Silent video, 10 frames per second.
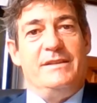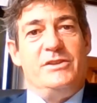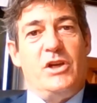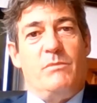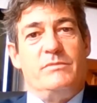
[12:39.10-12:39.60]

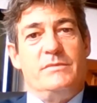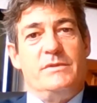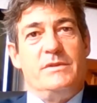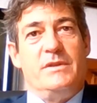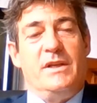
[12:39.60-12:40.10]

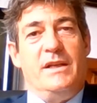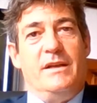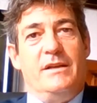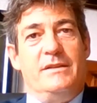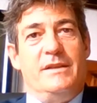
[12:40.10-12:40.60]
jobs
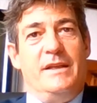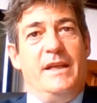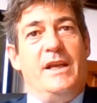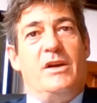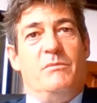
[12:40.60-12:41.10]

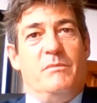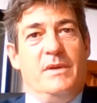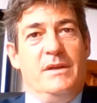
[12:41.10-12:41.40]
and income.